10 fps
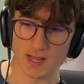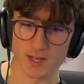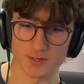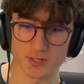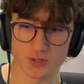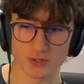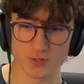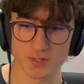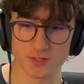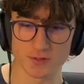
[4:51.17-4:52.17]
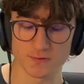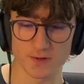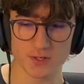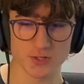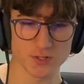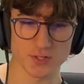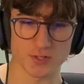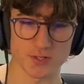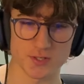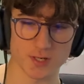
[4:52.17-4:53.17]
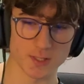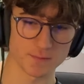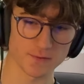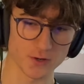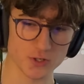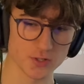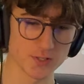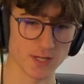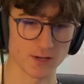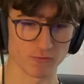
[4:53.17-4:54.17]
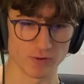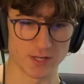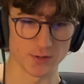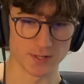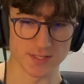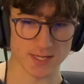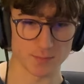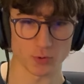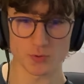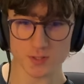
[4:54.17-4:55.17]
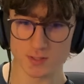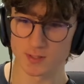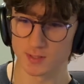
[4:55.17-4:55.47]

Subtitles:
and introduces new features such as type functions and read-only tables.